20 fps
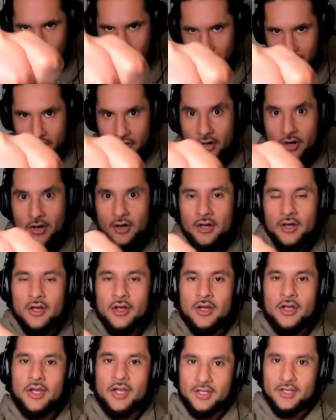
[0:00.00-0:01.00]
you know,
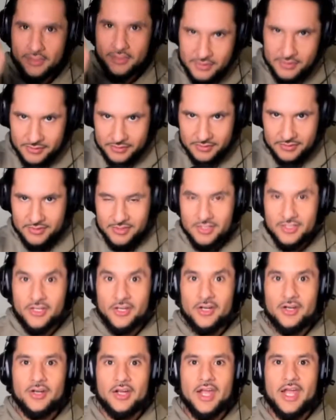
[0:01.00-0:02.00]
you
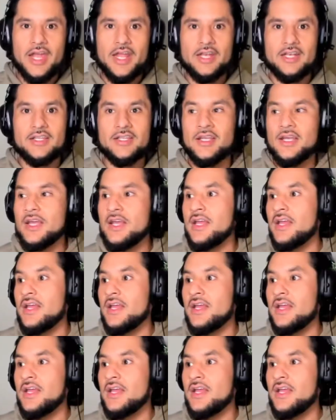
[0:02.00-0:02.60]
know, and